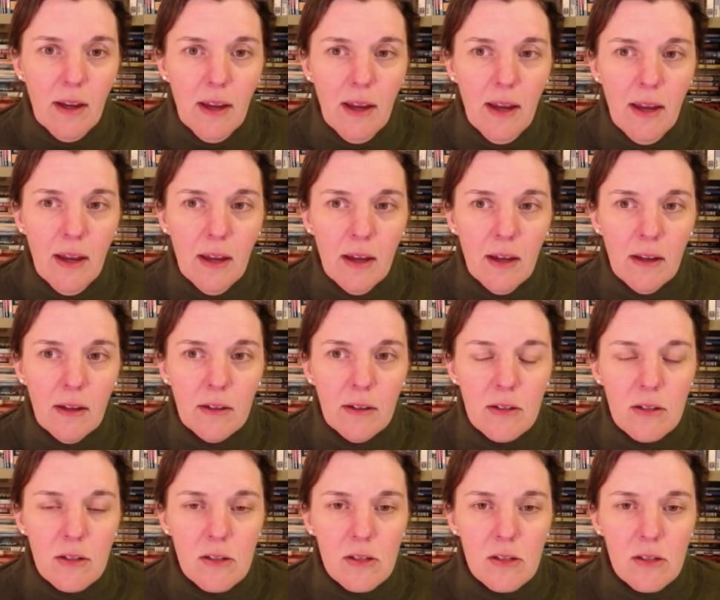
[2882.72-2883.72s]

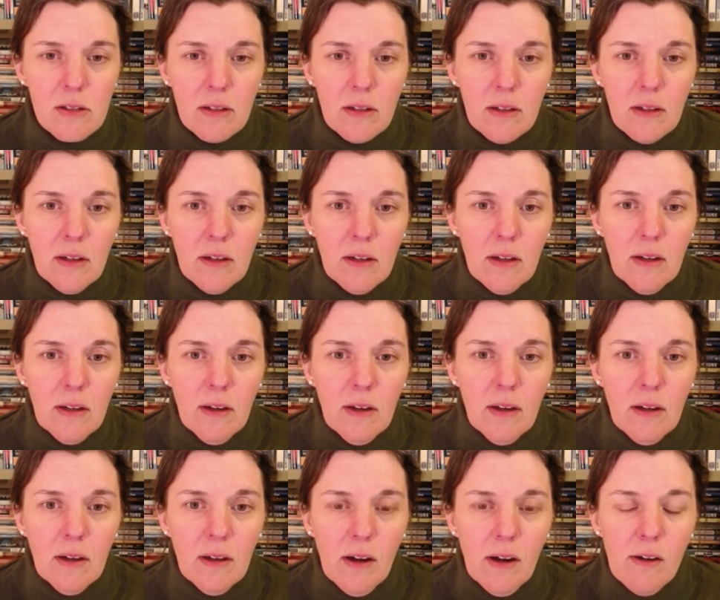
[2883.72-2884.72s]
and
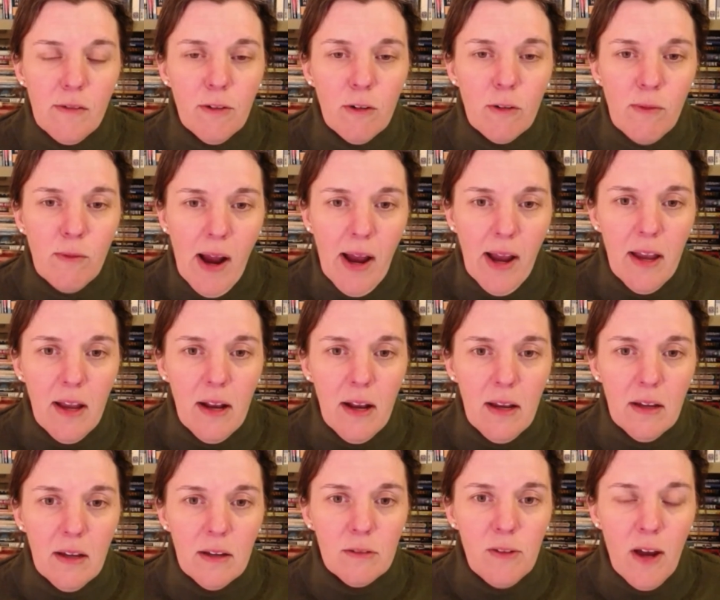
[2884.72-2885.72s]
a
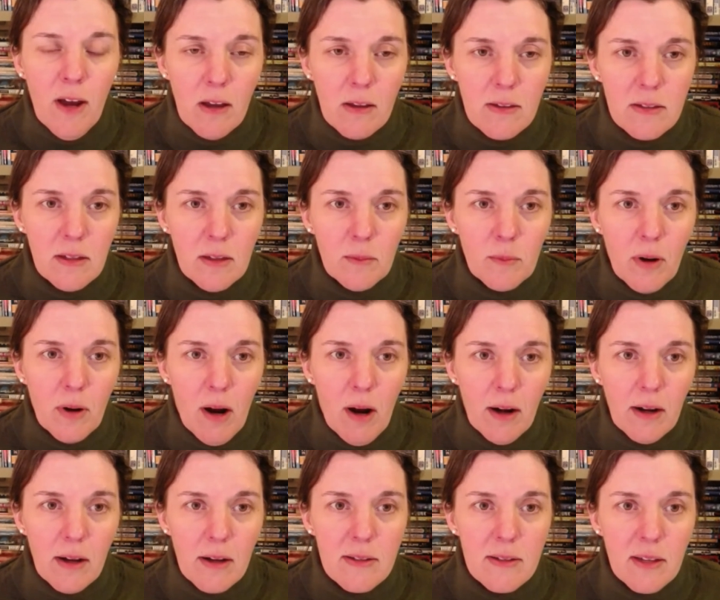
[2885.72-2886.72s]
variety of housing
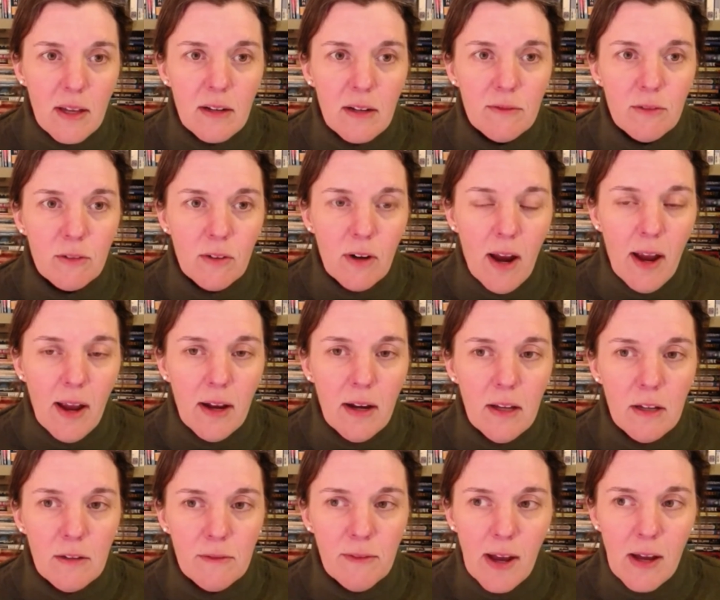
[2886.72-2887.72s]
products at a variety
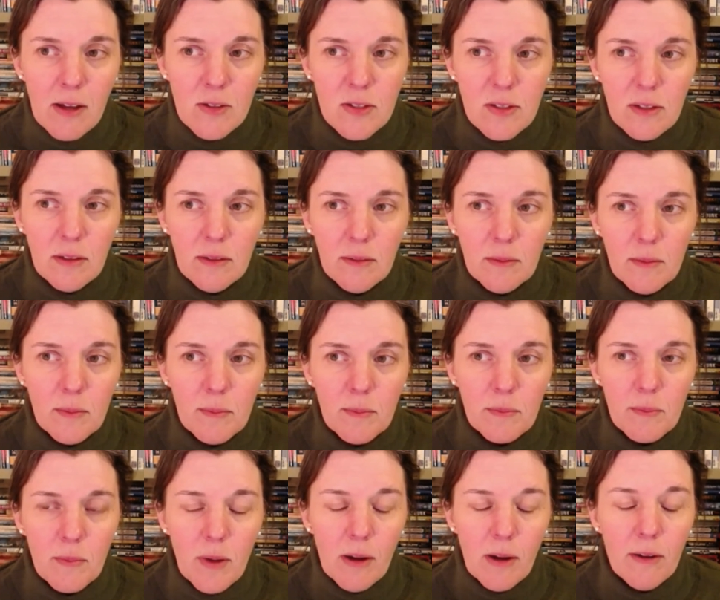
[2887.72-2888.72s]
of
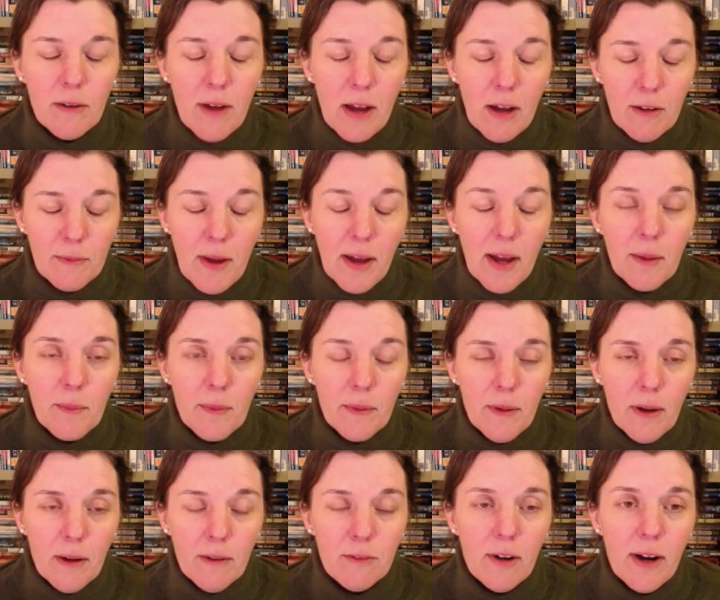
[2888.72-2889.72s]

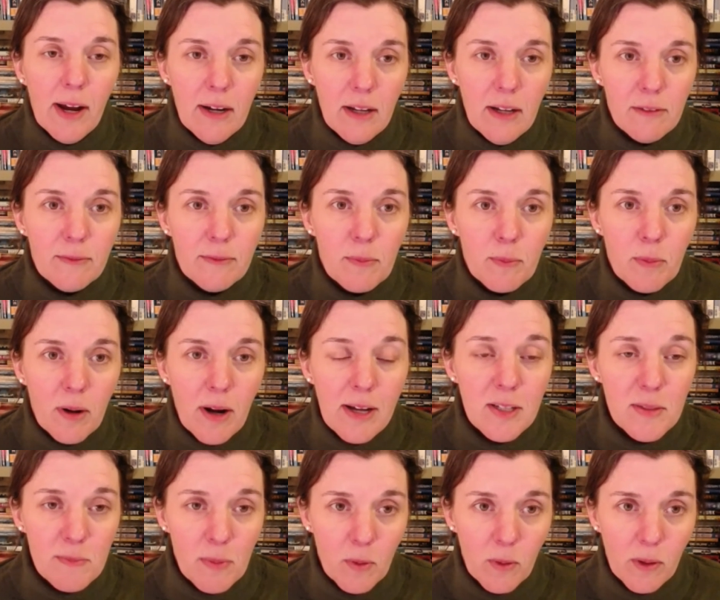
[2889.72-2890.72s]
a variety of
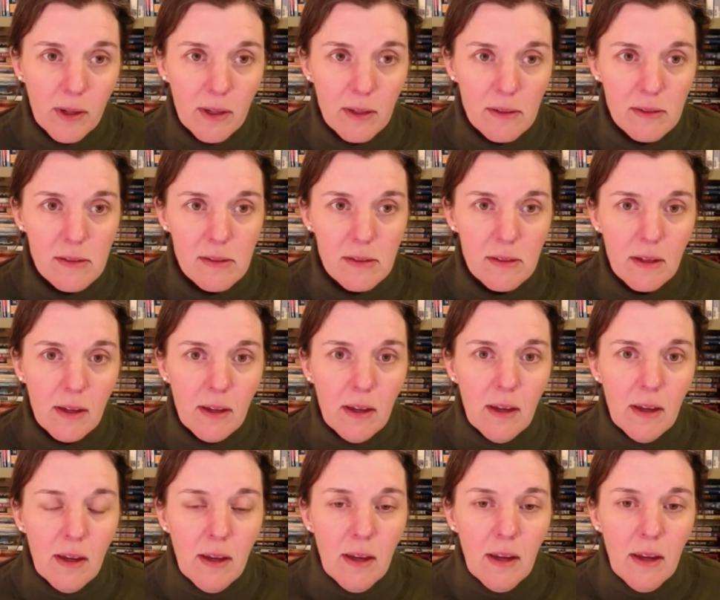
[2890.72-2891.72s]
price points
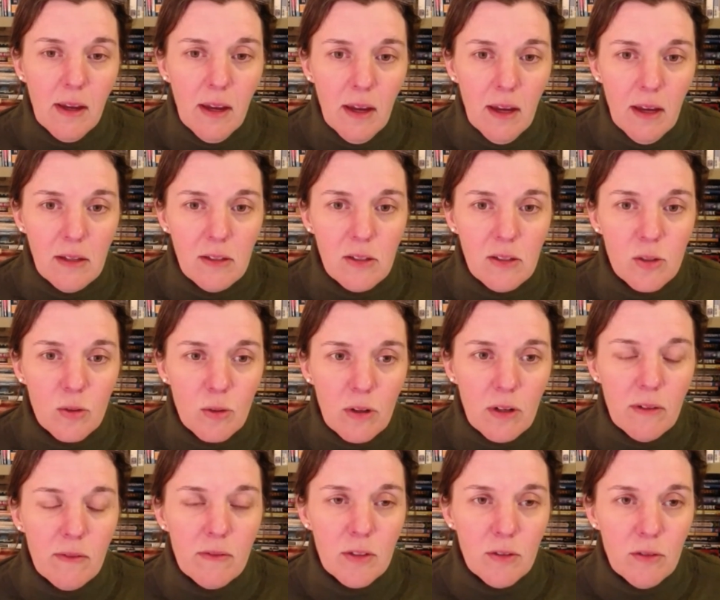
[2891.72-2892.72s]
is sort
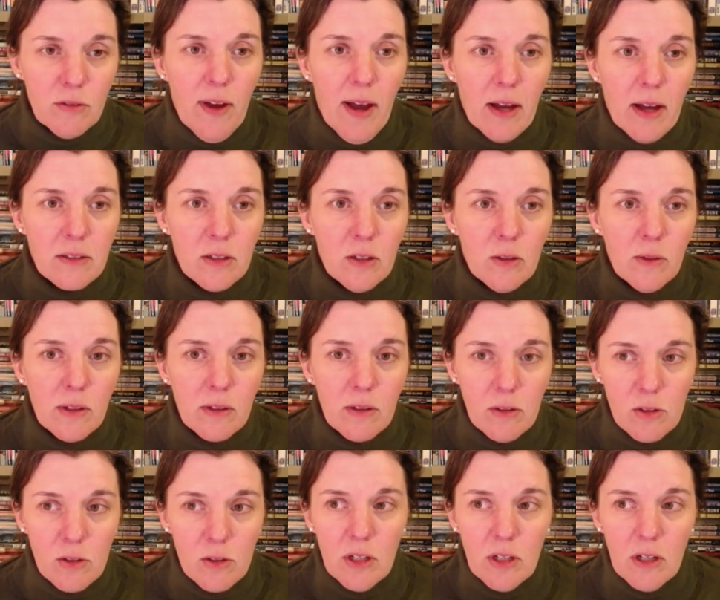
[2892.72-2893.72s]
of de facto
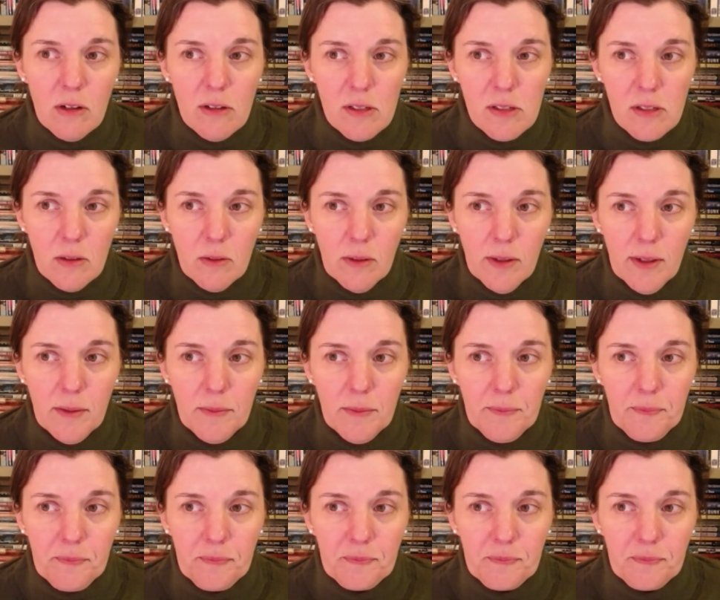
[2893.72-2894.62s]
inclusionary zoning.